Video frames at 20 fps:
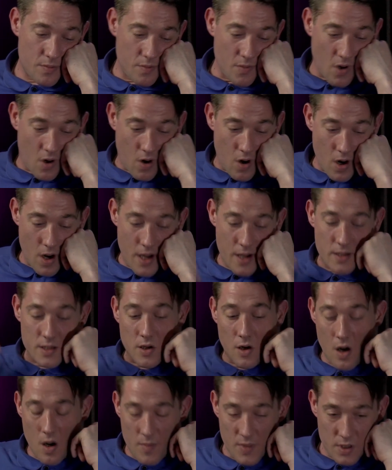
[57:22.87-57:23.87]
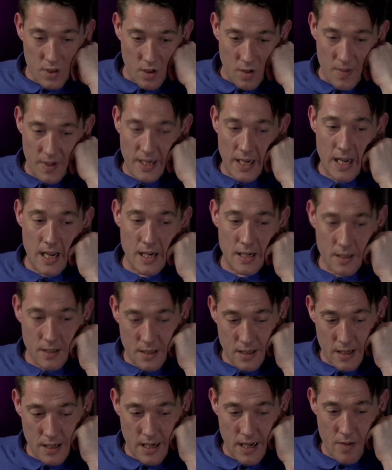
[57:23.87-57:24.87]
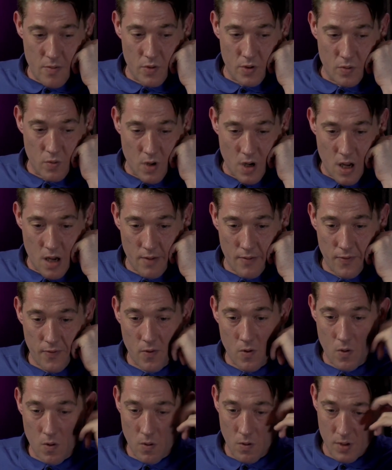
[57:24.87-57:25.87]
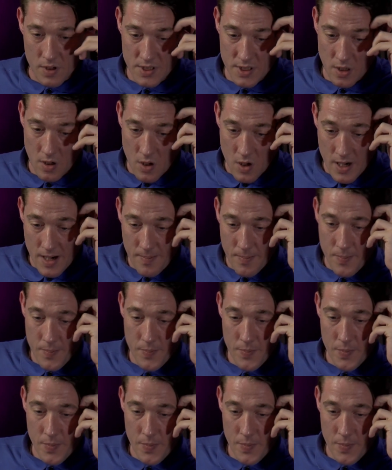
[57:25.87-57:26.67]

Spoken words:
I time and time again it would work for a time,